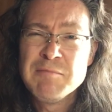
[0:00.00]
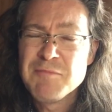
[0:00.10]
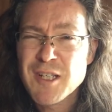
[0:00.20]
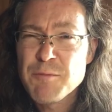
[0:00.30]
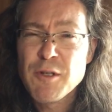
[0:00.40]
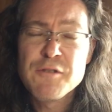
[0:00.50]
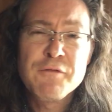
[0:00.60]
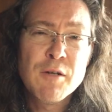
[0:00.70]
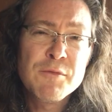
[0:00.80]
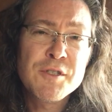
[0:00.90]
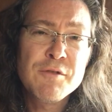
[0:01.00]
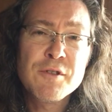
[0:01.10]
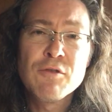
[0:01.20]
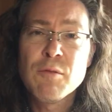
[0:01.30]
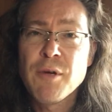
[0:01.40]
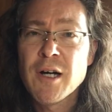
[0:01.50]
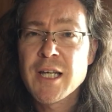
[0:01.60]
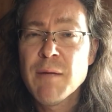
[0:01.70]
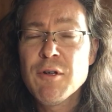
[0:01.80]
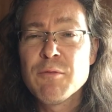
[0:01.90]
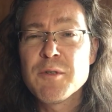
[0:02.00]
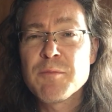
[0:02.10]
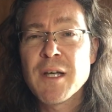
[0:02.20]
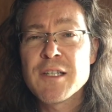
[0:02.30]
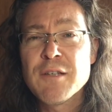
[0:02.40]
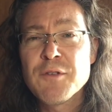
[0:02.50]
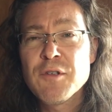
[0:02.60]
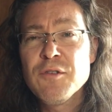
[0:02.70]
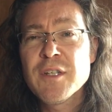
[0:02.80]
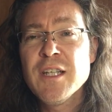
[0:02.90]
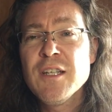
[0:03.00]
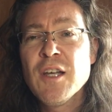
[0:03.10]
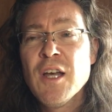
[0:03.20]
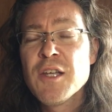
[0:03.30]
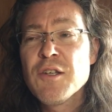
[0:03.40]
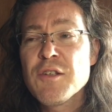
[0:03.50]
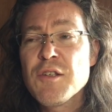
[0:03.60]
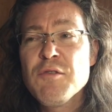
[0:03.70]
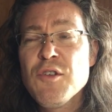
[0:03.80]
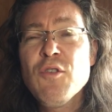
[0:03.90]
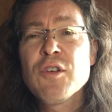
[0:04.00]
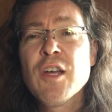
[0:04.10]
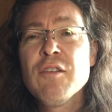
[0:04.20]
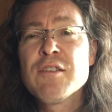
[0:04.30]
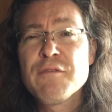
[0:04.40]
I suppose, pharmaceutical or biochemical perspective, you're looking, you're not going to